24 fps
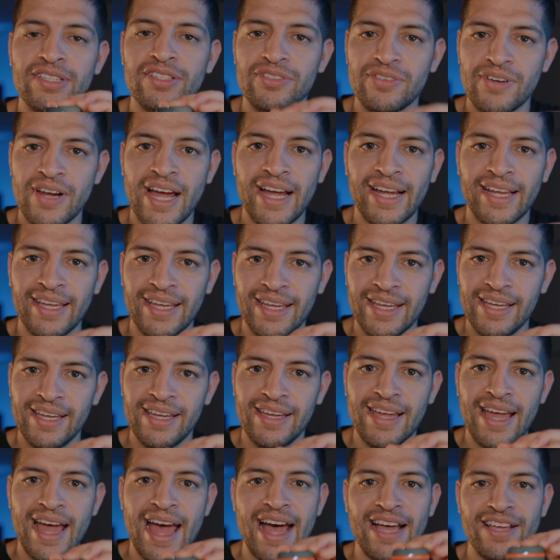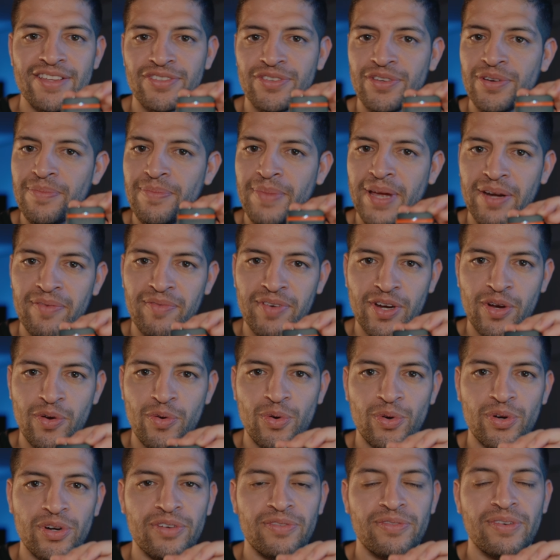TrackE as your main
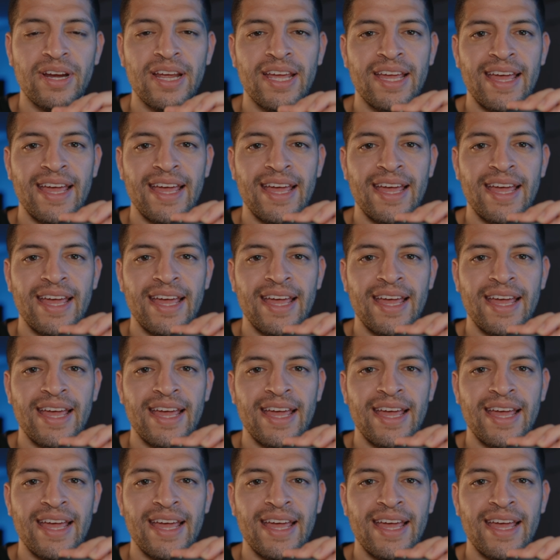recorder,